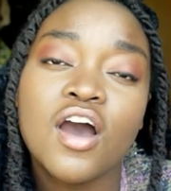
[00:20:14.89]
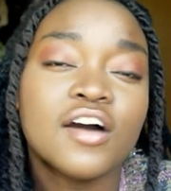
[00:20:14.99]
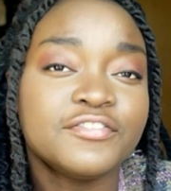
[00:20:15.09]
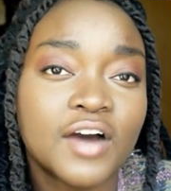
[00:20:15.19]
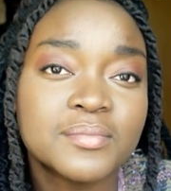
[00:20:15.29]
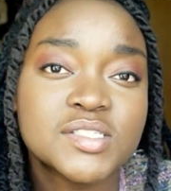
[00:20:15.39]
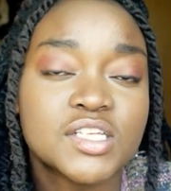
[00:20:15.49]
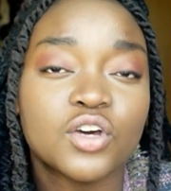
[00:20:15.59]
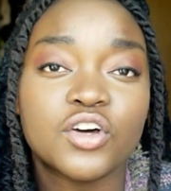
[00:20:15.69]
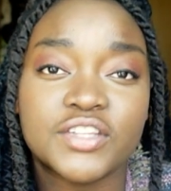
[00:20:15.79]
of
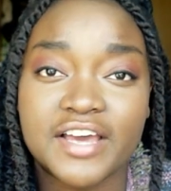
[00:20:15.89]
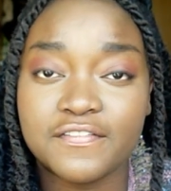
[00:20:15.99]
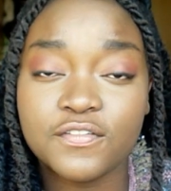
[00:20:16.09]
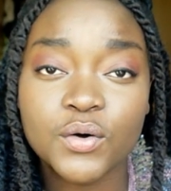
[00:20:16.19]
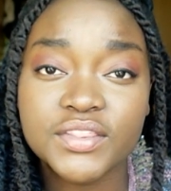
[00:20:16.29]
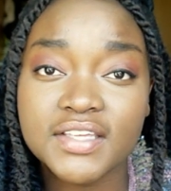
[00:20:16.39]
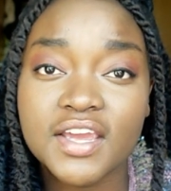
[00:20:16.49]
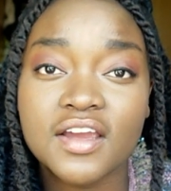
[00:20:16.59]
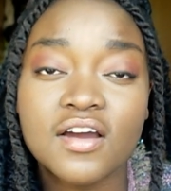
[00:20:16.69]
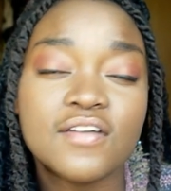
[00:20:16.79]
pharmacy or their 4th
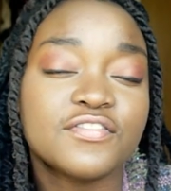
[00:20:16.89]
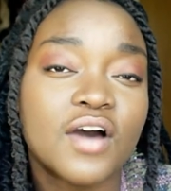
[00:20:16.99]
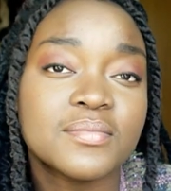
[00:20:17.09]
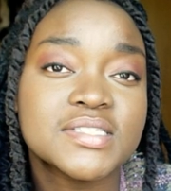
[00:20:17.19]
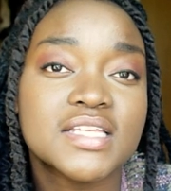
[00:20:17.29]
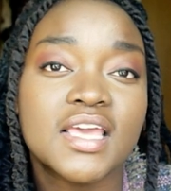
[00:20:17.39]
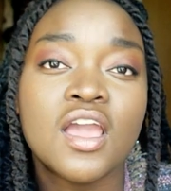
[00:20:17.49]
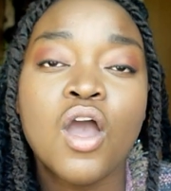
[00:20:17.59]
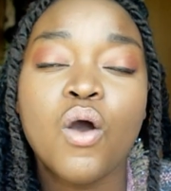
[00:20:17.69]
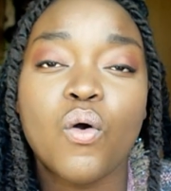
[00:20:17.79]
year of pharmacy,
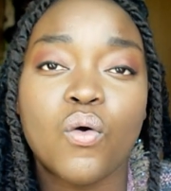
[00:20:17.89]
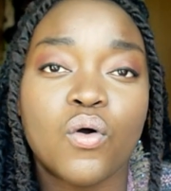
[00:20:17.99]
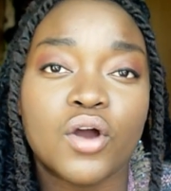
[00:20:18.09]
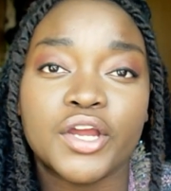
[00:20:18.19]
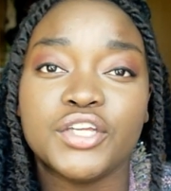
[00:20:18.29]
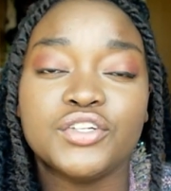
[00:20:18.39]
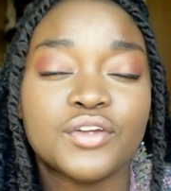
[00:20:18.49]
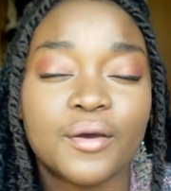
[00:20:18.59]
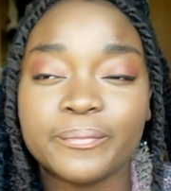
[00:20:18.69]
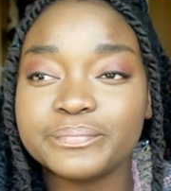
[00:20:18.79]
or you
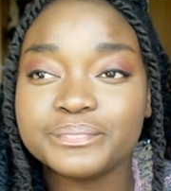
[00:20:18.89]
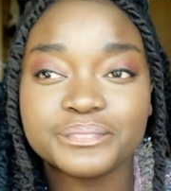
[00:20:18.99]
know,